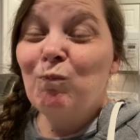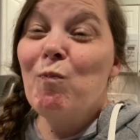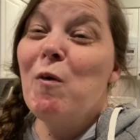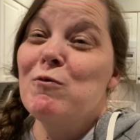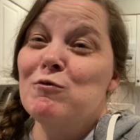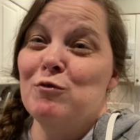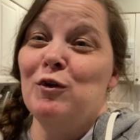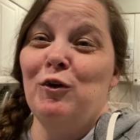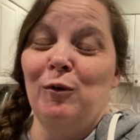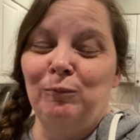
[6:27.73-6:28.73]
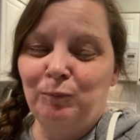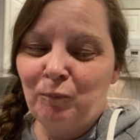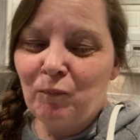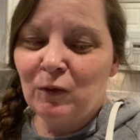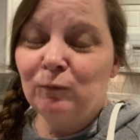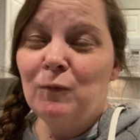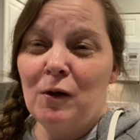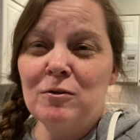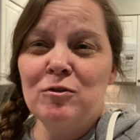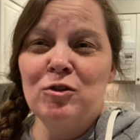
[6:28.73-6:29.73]
It worked really good.
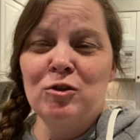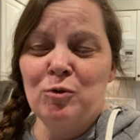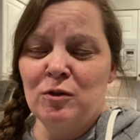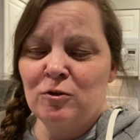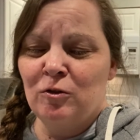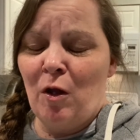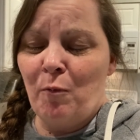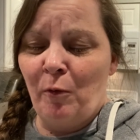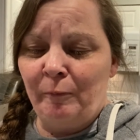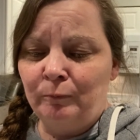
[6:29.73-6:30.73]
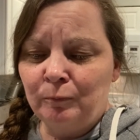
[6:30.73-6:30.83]
I can see doing this a lot more.